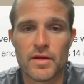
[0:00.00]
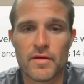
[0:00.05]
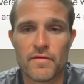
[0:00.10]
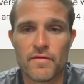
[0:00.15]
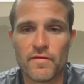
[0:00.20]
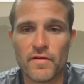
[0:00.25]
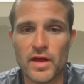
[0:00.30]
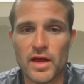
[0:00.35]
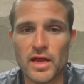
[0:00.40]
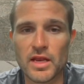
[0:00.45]

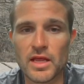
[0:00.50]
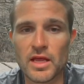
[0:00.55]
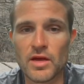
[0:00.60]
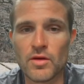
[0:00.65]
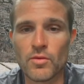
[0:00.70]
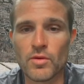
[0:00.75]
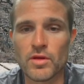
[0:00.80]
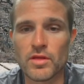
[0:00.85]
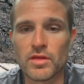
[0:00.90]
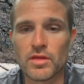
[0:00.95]

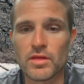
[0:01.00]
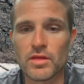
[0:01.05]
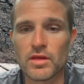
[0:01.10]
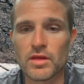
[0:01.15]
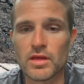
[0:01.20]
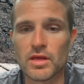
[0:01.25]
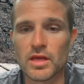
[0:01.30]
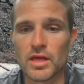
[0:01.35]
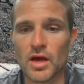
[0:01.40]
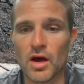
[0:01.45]
fading with,
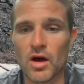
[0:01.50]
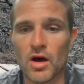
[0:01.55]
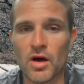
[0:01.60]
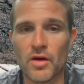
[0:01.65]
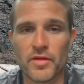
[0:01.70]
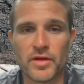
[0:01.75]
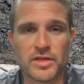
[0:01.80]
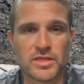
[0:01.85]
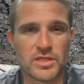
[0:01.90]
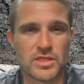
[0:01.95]

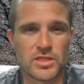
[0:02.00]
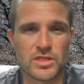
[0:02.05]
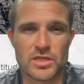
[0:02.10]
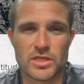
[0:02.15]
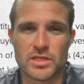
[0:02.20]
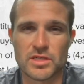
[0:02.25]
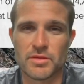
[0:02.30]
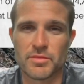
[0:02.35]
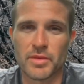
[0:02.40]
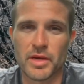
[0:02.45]
oh, this is
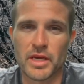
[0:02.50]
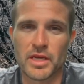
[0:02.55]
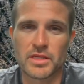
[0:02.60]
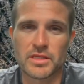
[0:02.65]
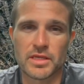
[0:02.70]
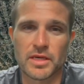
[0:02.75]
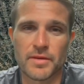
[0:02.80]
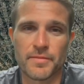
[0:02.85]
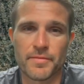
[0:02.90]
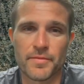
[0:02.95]
just amazing.